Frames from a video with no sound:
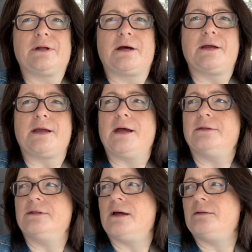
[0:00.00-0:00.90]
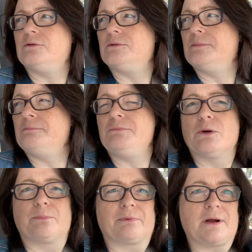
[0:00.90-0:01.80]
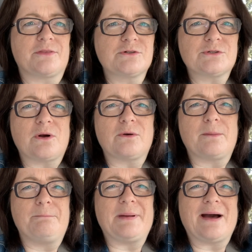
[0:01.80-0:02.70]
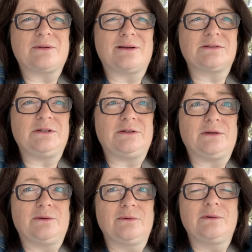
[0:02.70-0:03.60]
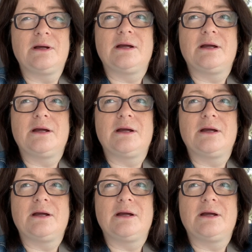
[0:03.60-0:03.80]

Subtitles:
I and your brothers are all going to bow down to you?